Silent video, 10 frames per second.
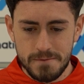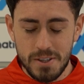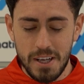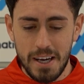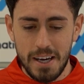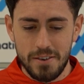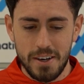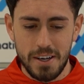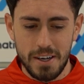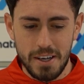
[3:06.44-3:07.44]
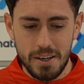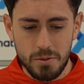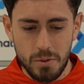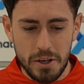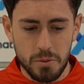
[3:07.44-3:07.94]
Yeah,
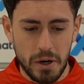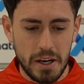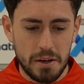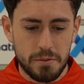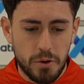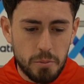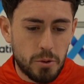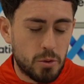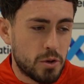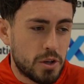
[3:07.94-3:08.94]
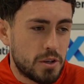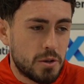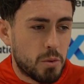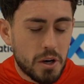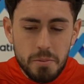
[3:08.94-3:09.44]
when you're winning in football,
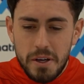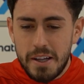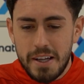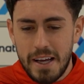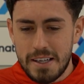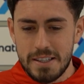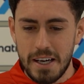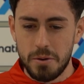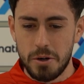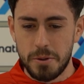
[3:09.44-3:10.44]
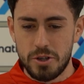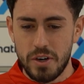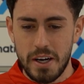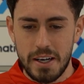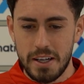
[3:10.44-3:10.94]
you want to be in the next day, you want to be
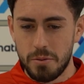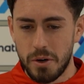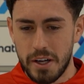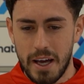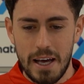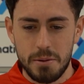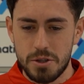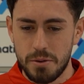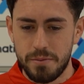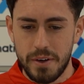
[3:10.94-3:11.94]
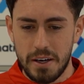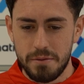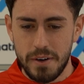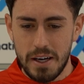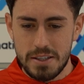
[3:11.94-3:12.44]
training, you want the games to come thick
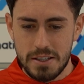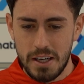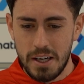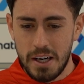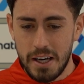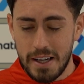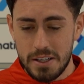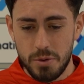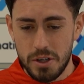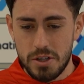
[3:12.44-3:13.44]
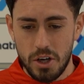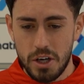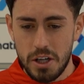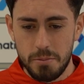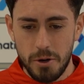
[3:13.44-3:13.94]
and fast, and that's what it's
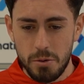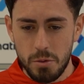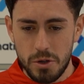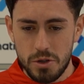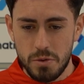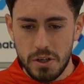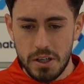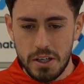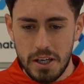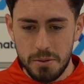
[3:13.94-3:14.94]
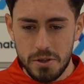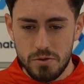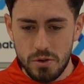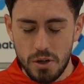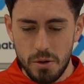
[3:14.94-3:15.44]
like at the moment. We just want to keep this
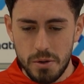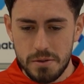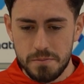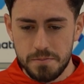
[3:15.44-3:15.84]
run going.